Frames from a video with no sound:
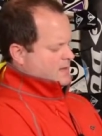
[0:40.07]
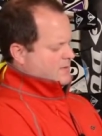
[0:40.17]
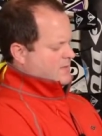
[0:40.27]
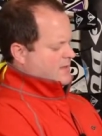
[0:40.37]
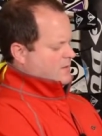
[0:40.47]

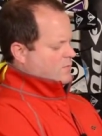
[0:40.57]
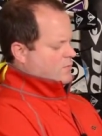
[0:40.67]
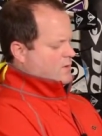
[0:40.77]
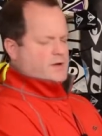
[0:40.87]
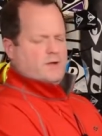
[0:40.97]
And then
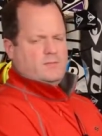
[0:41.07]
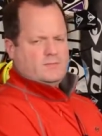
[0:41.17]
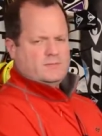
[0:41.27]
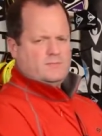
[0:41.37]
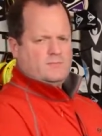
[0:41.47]
we're going to
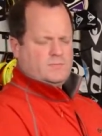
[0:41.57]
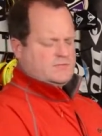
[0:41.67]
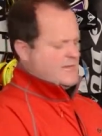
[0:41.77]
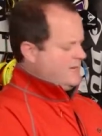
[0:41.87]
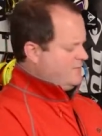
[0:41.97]

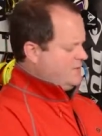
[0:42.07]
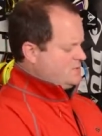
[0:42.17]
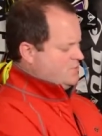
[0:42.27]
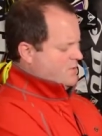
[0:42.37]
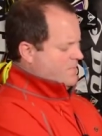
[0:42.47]
take
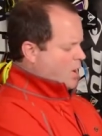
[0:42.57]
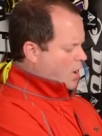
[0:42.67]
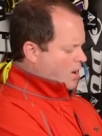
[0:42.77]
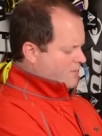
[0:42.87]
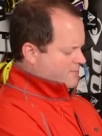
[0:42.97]
this grip
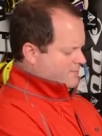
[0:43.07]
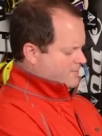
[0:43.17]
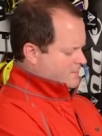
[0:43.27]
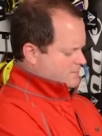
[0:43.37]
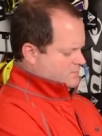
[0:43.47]
off,
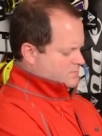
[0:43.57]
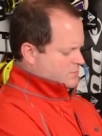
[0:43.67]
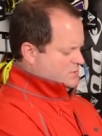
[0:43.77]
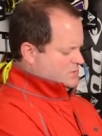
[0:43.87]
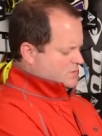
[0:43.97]

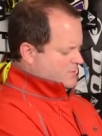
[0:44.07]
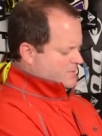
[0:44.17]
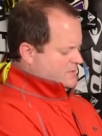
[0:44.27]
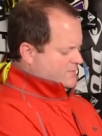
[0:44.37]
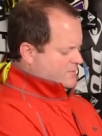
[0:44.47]
which is a little
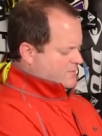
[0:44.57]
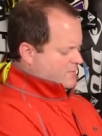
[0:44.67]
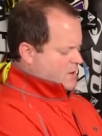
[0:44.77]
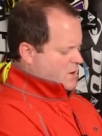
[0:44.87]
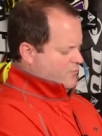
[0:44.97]
bit different from
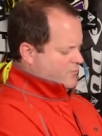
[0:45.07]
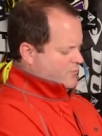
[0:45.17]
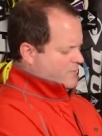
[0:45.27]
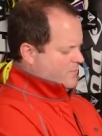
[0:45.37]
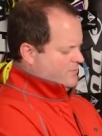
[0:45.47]
the over
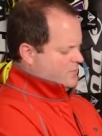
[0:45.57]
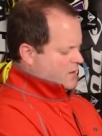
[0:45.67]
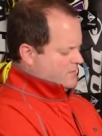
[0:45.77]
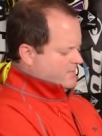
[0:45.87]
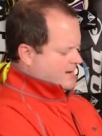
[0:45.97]
grip we've
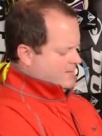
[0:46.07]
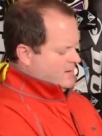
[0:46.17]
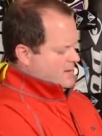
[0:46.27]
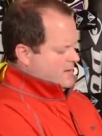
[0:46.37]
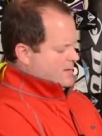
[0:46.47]
talked about.
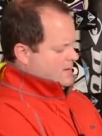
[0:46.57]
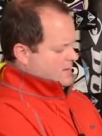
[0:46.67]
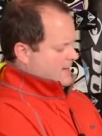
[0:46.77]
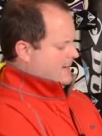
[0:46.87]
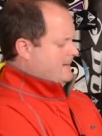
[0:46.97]

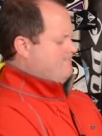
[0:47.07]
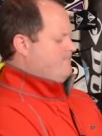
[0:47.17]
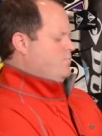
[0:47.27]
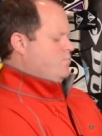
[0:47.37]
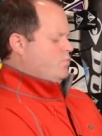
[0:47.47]

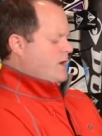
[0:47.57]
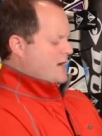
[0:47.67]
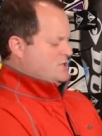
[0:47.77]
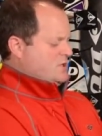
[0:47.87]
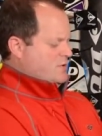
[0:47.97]
We're
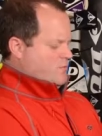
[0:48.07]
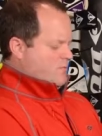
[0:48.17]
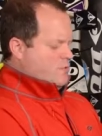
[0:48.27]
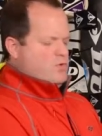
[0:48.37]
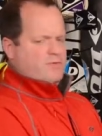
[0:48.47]
actually
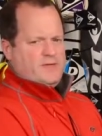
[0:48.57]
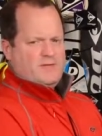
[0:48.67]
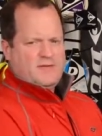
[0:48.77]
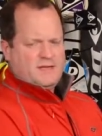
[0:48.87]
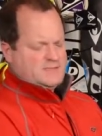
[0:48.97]
removing
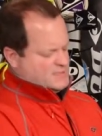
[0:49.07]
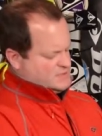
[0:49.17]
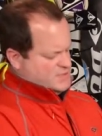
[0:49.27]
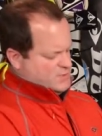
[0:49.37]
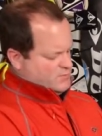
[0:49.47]
the
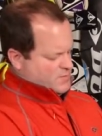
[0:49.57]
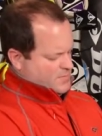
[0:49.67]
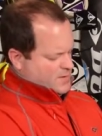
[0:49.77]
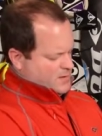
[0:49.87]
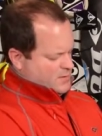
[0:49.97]
existing grip
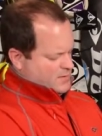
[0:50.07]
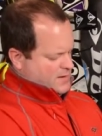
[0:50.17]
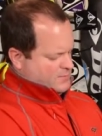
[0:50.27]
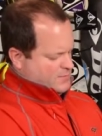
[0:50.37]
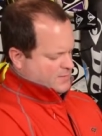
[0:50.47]
here
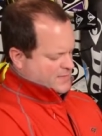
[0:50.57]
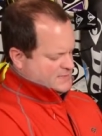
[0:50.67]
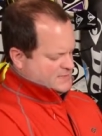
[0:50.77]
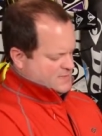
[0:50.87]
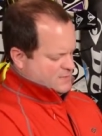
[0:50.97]
and
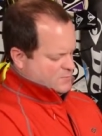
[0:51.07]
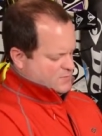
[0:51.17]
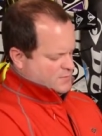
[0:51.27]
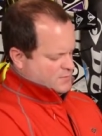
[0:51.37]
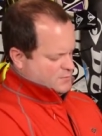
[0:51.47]
replacing it
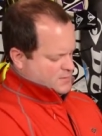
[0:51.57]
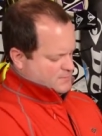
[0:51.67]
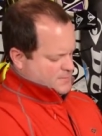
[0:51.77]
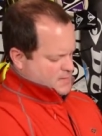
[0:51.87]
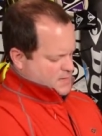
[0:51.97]
with a new one.
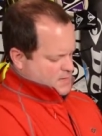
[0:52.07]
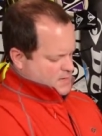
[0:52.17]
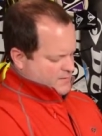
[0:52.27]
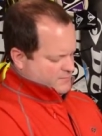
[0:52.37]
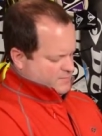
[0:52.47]

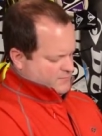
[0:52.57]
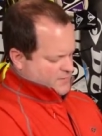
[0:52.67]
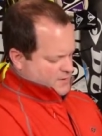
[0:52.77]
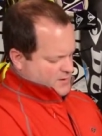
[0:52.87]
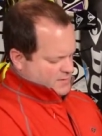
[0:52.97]
You have to be
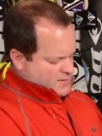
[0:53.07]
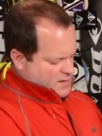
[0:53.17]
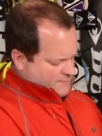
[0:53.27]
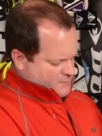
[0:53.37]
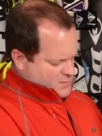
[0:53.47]
very
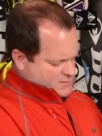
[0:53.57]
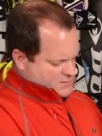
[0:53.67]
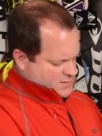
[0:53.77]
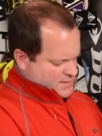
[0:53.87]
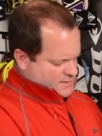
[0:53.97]
careful because
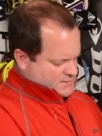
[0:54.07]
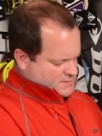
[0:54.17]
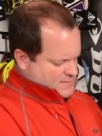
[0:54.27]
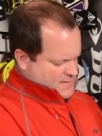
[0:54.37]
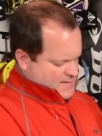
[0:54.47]
there is
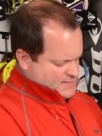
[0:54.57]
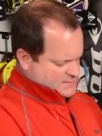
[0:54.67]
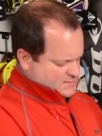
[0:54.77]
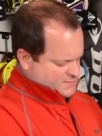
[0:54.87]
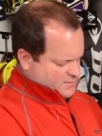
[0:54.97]
some
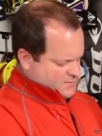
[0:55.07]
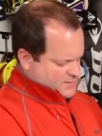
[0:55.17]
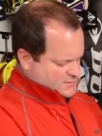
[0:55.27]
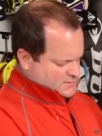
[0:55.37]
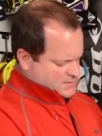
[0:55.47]
adhesive on
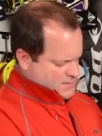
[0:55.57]
these.